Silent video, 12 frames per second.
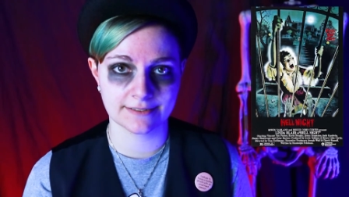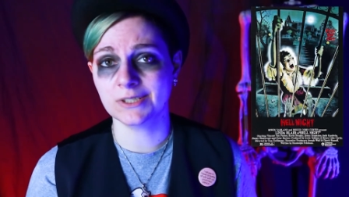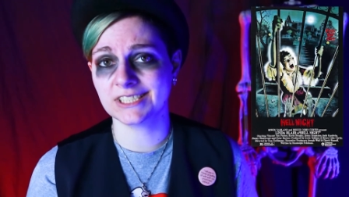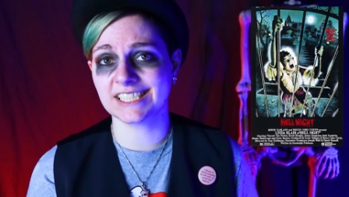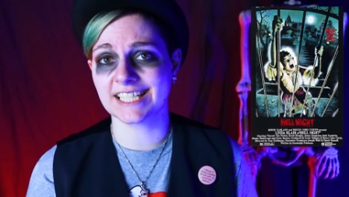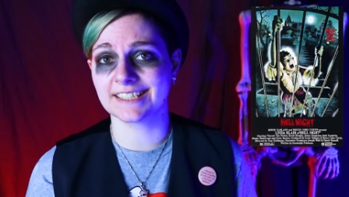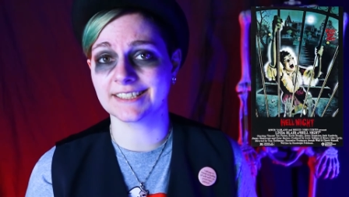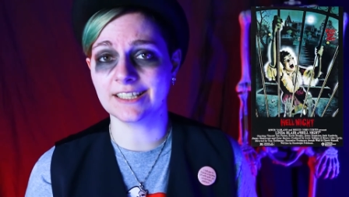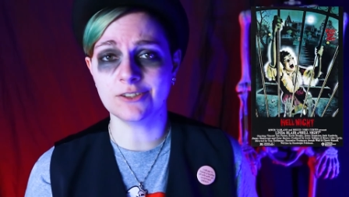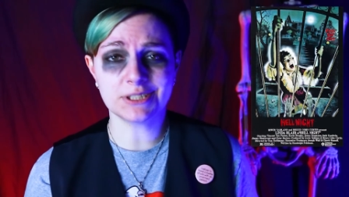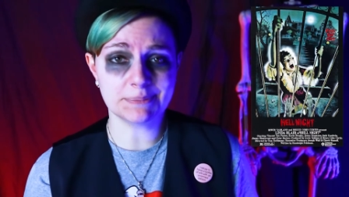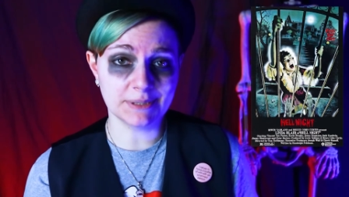Once again, they
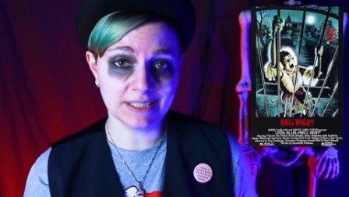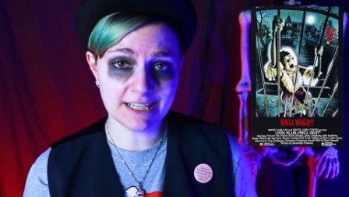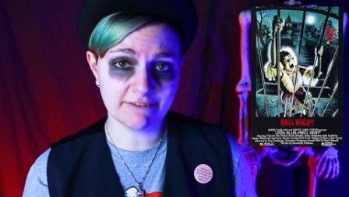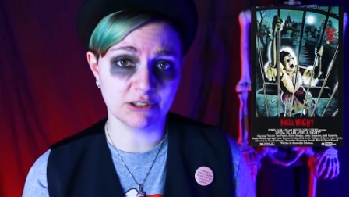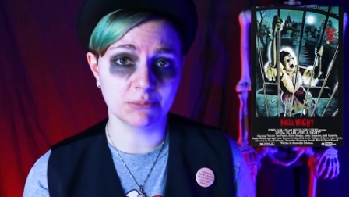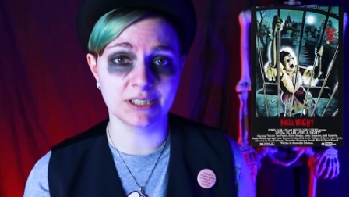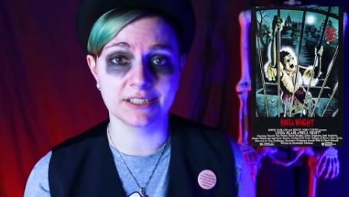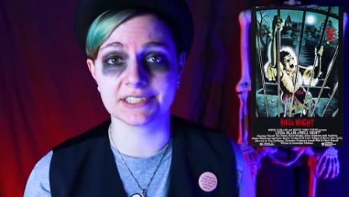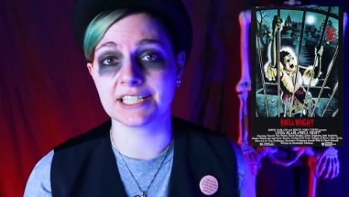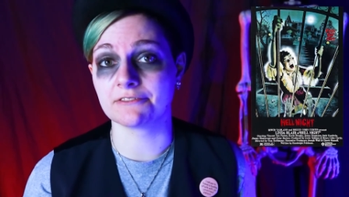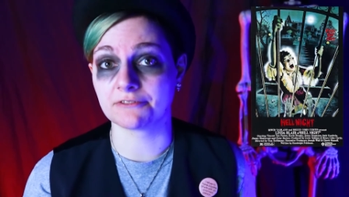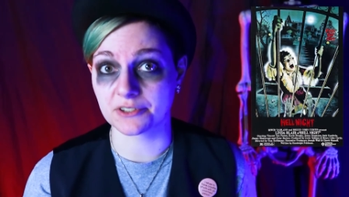looked believable
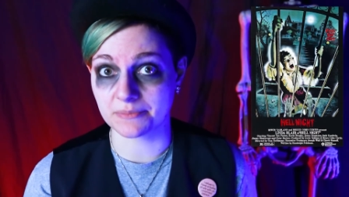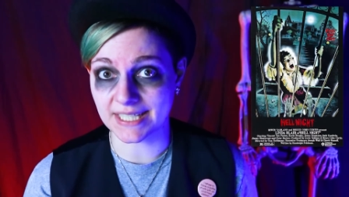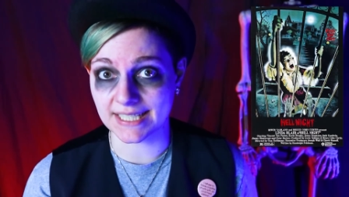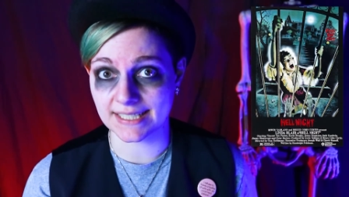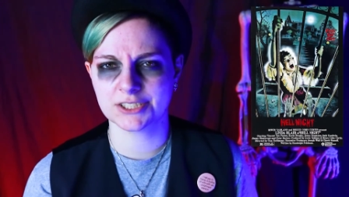enough for me,